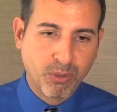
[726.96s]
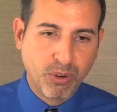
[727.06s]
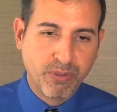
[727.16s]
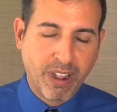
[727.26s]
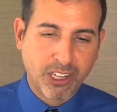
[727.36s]

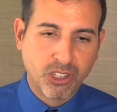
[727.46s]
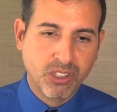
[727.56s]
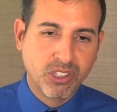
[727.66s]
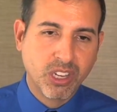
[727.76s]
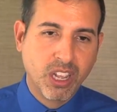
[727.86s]
breakthrough
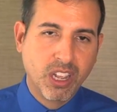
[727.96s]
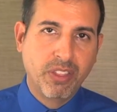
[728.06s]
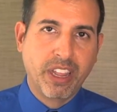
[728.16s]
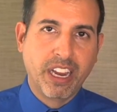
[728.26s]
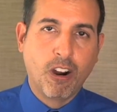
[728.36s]
infections,
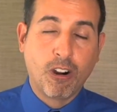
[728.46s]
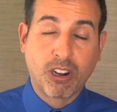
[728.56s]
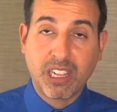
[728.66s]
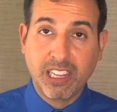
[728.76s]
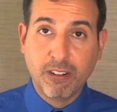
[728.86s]
they
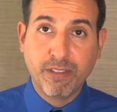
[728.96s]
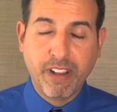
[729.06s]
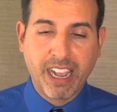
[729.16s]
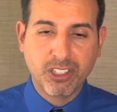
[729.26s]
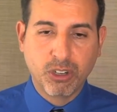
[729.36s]
are
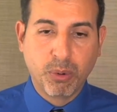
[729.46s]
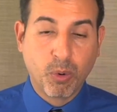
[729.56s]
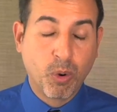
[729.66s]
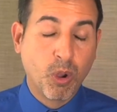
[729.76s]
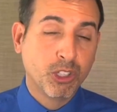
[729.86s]
cleared faster,
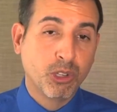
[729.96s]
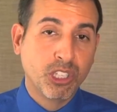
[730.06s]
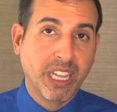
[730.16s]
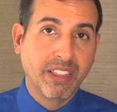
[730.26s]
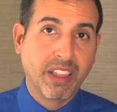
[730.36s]
but we're
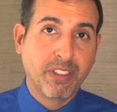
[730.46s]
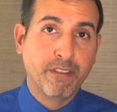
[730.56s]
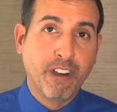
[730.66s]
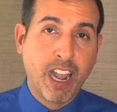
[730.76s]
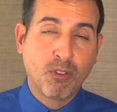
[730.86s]
also seeing
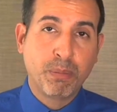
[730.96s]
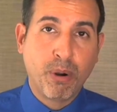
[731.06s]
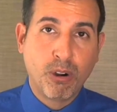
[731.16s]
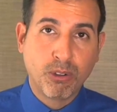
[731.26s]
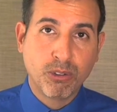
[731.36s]
that the
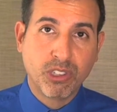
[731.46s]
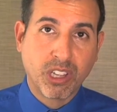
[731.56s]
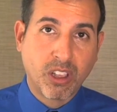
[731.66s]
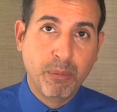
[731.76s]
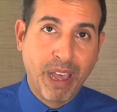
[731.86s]
viral
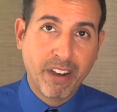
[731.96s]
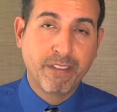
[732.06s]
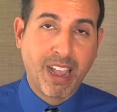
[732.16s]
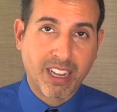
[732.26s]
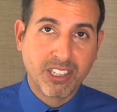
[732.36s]
particles that come
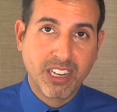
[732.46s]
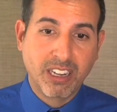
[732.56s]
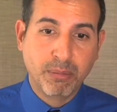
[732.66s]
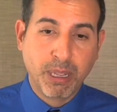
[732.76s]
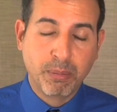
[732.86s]
out of
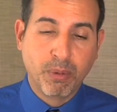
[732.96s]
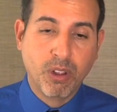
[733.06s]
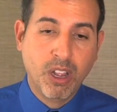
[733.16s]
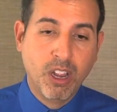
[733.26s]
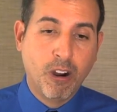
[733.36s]
vaccinated
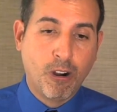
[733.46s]
people